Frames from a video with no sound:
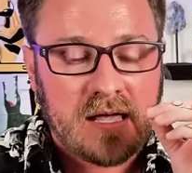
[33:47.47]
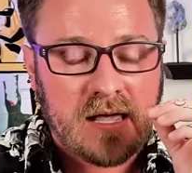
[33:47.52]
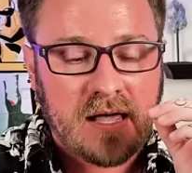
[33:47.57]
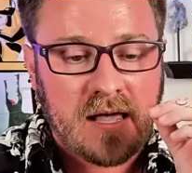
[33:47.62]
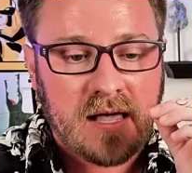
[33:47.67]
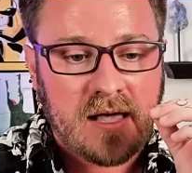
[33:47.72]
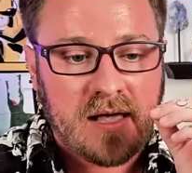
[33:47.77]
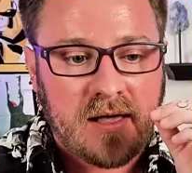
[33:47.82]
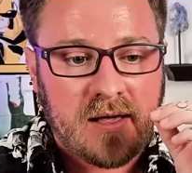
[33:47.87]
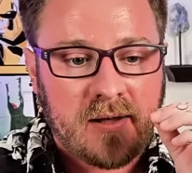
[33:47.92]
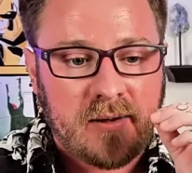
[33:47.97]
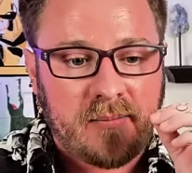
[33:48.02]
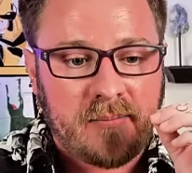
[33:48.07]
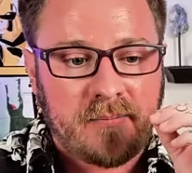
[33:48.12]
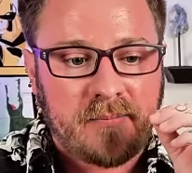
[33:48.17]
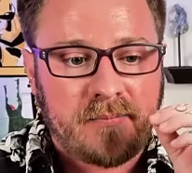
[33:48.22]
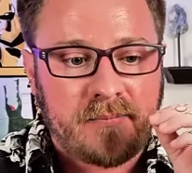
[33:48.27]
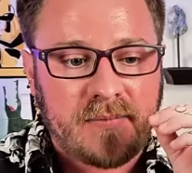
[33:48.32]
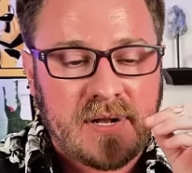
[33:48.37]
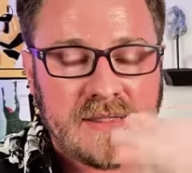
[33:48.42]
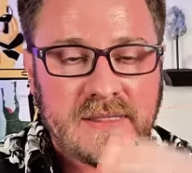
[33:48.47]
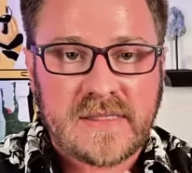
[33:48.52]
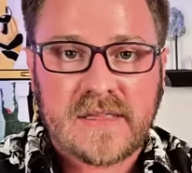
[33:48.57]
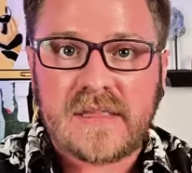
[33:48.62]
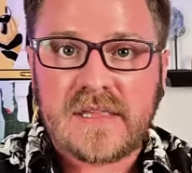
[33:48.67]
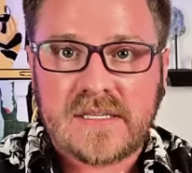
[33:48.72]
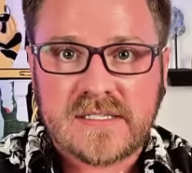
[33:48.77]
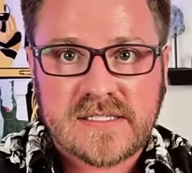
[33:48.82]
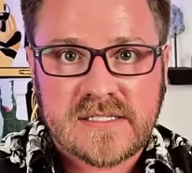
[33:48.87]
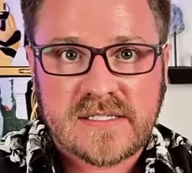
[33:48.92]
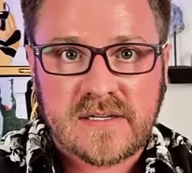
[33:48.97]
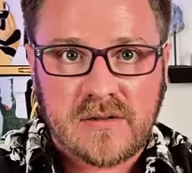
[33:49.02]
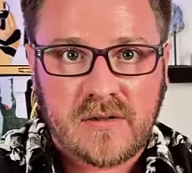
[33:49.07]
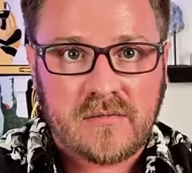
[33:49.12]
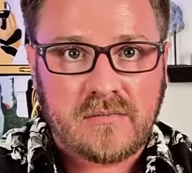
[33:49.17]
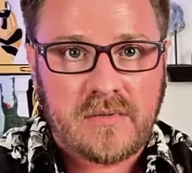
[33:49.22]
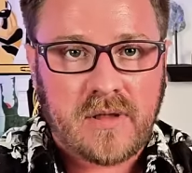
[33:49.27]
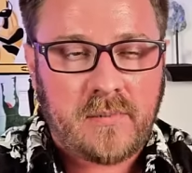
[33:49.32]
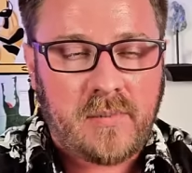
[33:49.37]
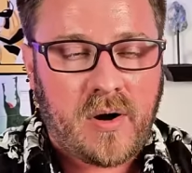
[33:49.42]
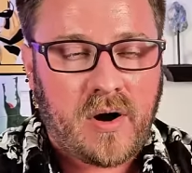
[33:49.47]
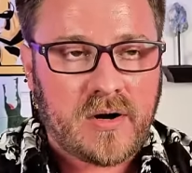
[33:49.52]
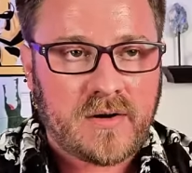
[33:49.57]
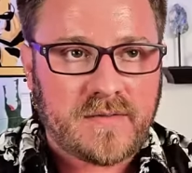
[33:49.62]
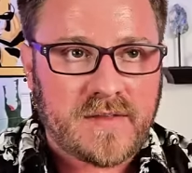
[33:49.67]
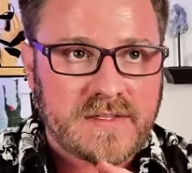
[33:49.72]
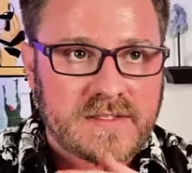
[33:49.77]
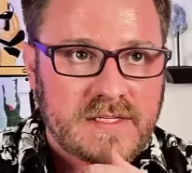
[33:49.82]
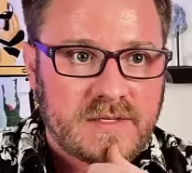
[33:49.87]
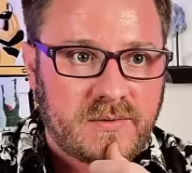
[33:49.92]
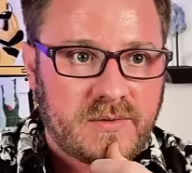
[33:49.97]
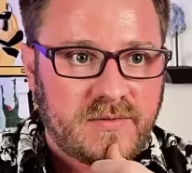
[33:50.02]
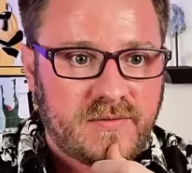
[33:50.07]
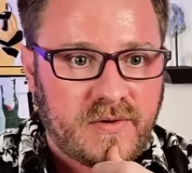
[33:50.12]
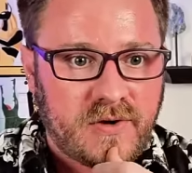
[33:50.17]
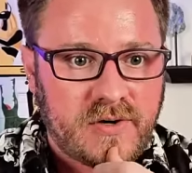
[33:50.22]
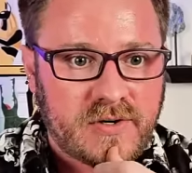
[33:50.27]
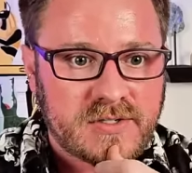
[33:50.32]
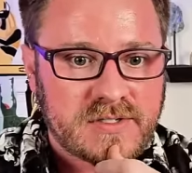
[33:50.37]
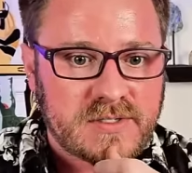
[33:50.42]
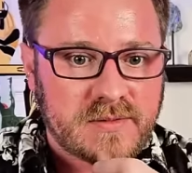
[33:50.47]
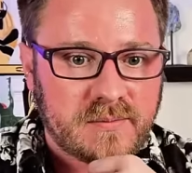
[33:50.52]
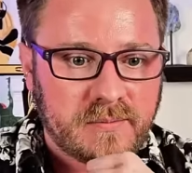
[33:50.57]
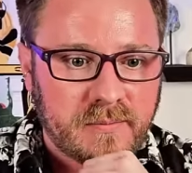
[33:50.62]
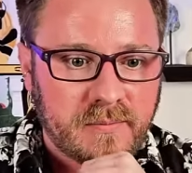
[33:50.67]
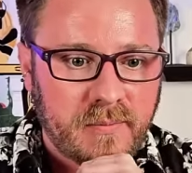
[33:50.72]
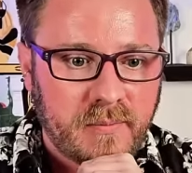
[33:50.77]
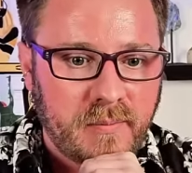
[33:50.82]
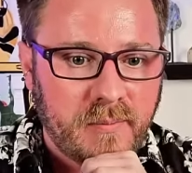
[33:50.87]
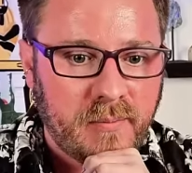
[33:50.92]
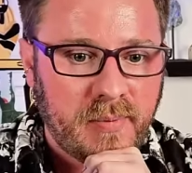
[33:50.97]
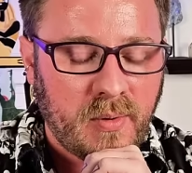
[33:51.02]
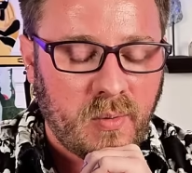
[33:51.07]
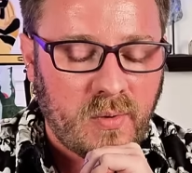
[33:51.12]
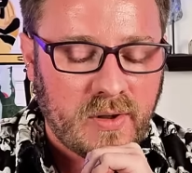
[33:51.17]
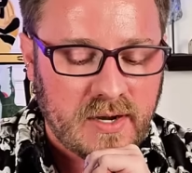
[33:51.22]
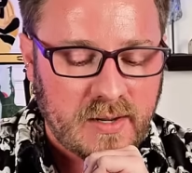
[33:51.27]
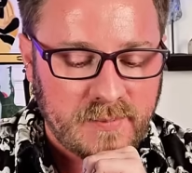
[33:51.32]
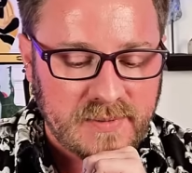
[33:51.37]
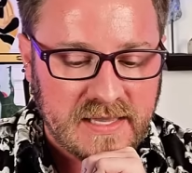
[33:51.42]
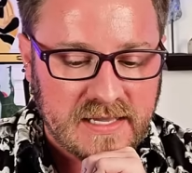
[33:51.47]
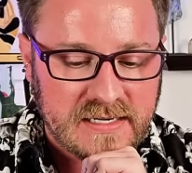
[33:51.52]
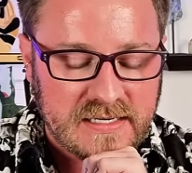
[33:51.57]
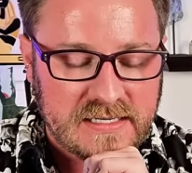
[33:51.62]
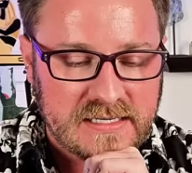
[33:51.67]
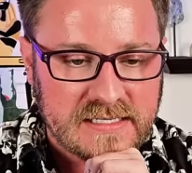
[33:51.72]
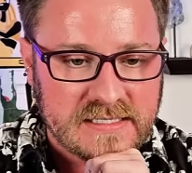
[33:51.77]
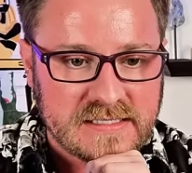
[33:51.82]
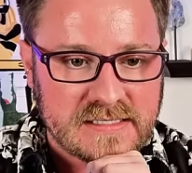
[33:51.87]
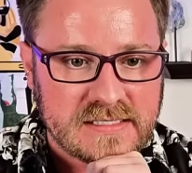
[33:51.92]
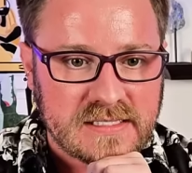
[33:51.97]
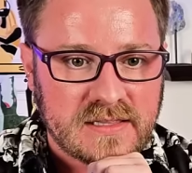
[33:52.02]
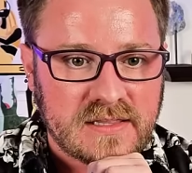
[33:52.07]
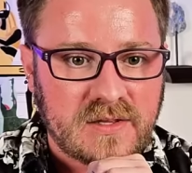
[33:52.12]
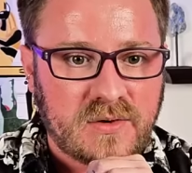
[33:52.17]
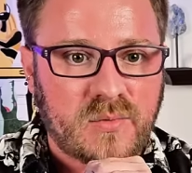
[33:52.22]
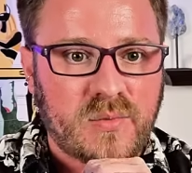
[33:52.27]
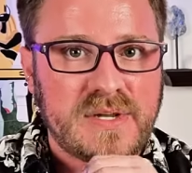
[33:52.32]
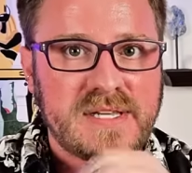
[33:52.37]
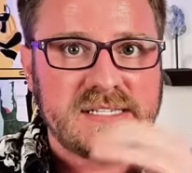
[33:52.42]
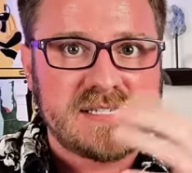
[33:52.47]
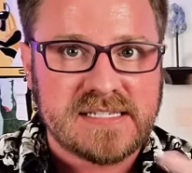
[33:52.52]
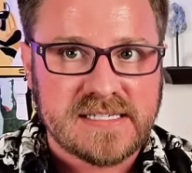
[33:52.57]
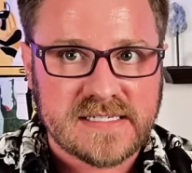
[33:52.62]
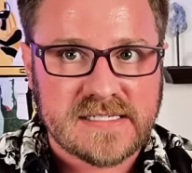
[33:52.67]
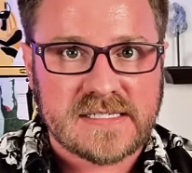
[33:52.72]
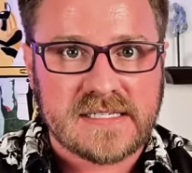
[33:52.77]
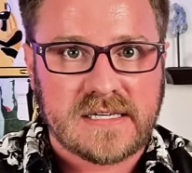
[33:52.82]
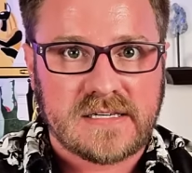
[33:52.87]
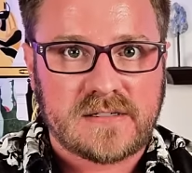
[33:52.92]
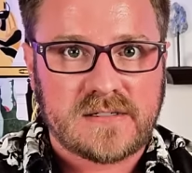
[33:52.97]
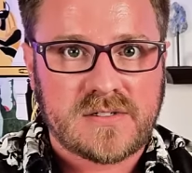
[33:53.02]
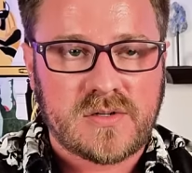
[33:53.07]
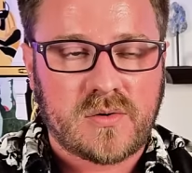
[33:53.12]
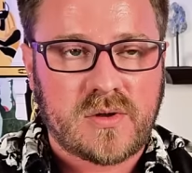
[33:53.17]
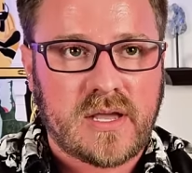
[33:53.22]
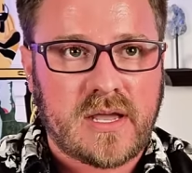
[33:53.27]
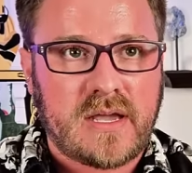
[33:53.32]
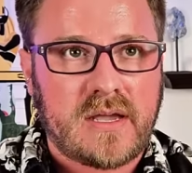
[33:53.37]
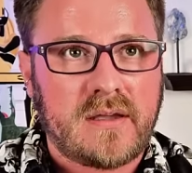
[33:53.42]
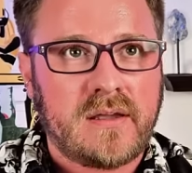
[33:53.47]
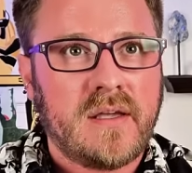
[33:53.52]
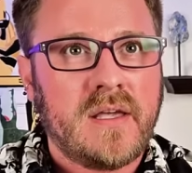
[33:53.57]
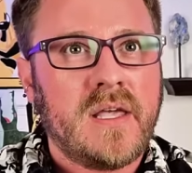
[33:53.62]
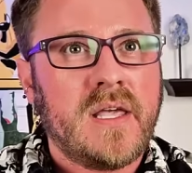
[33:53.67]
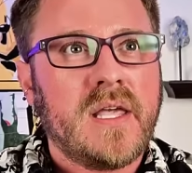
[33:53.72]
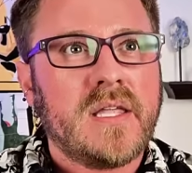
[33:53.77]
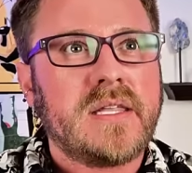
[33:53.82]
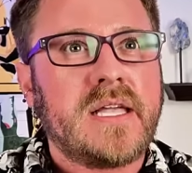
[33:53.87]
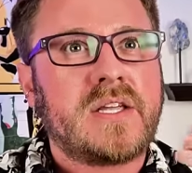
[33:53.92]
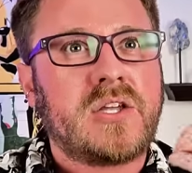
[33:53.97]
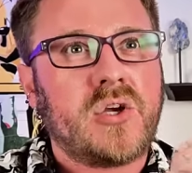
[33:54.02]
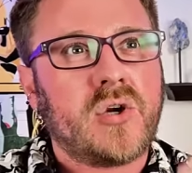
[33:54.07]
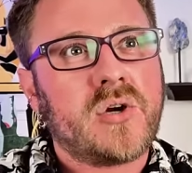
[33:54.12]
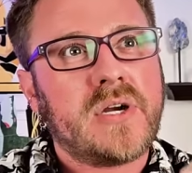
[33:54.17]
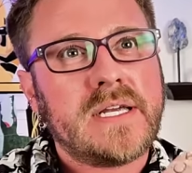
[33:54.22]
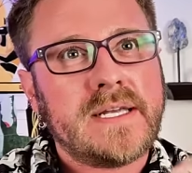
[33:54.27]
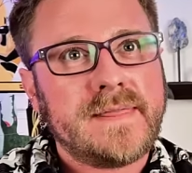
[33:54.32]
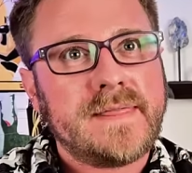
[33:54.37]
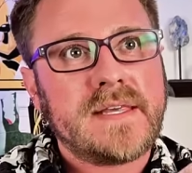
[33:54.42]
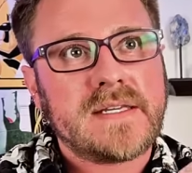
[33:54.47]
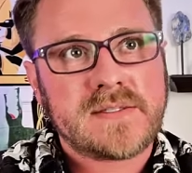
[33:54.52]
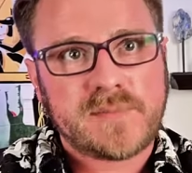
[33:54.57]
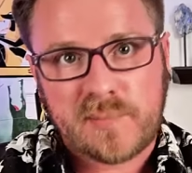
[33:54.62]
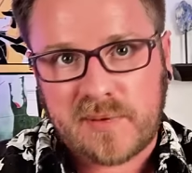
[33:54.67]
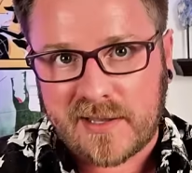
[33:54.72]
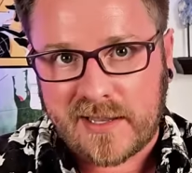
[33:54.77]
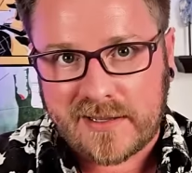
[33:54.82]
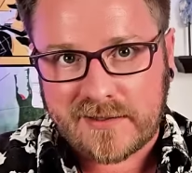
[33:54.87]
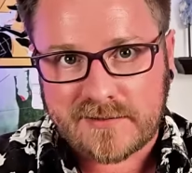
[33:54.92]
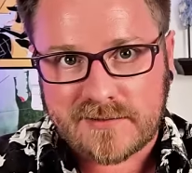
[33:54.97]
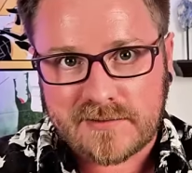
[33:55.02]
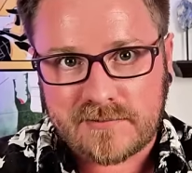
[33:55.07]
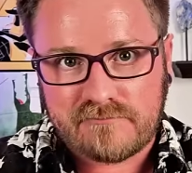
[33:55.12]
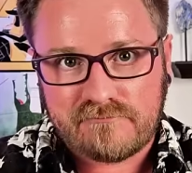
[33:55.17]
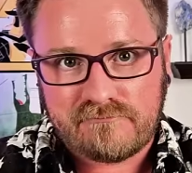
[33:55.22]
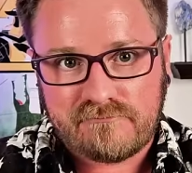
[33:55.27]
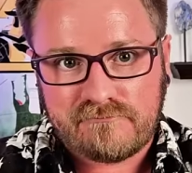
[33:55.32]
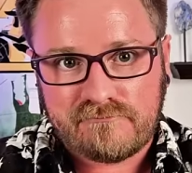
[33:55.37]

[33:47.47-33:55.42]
And it's still a part of this in reverse. But what I'm getting is the resistance, okay? Like you're in this place.